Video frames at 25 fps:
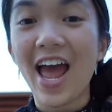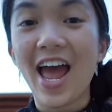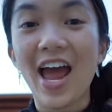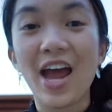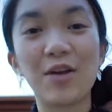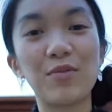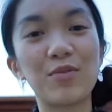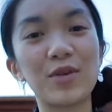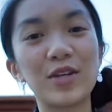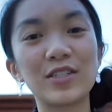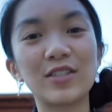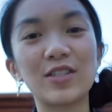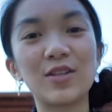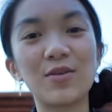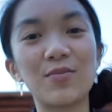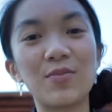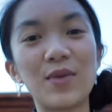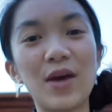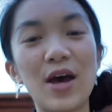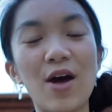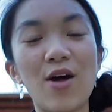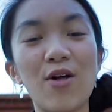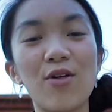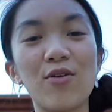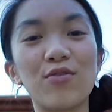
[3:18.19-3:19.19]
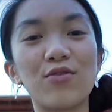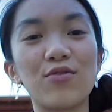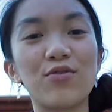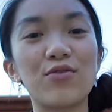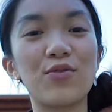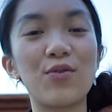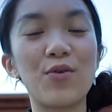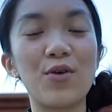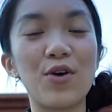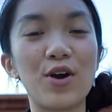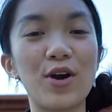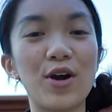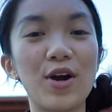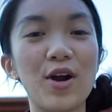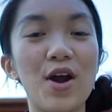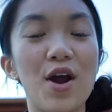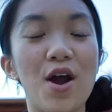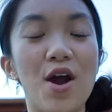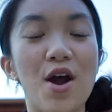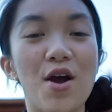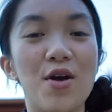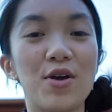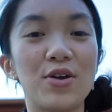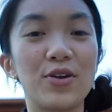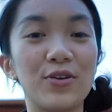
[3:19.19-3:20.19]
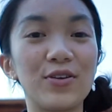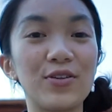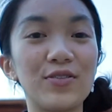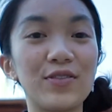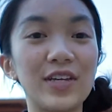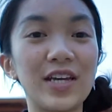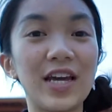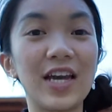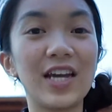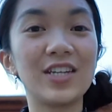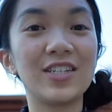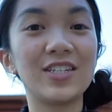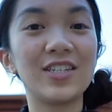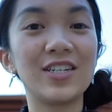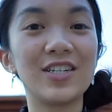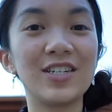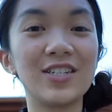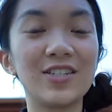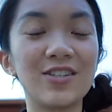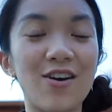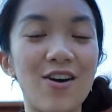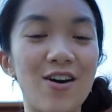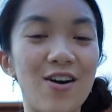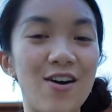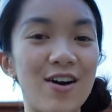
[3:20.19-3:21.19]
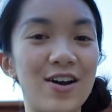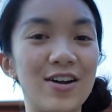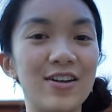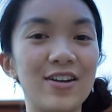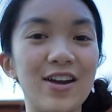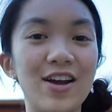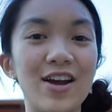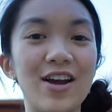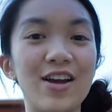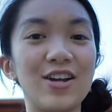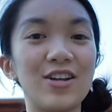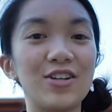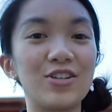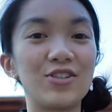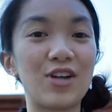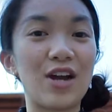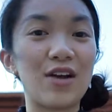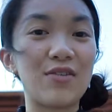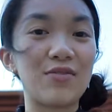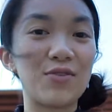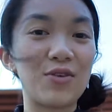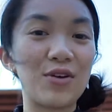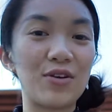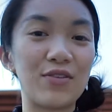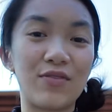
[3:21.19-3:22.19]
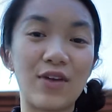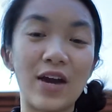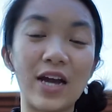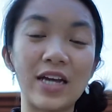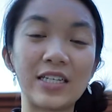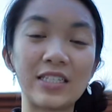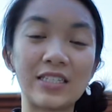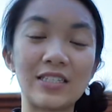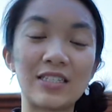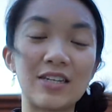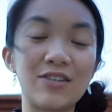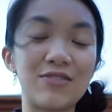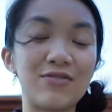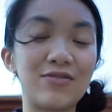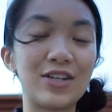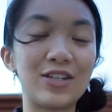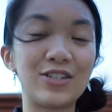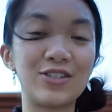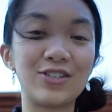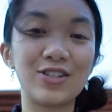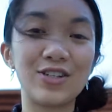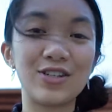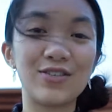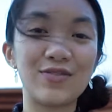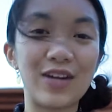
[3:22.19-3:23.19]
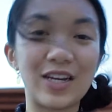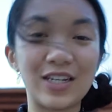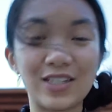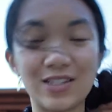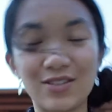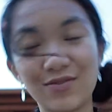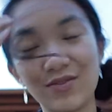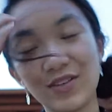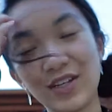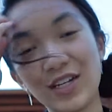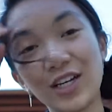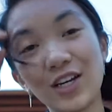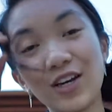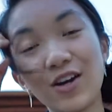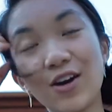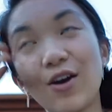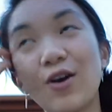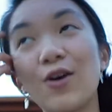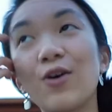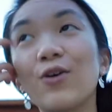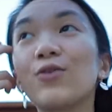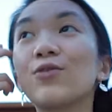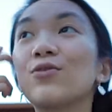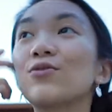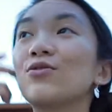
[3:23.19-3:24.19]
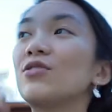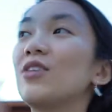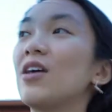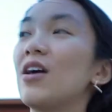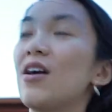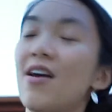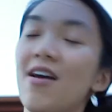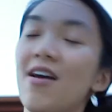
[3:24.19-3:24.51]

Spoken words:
and press the bell for notifications on travel advice, adventure advice videos,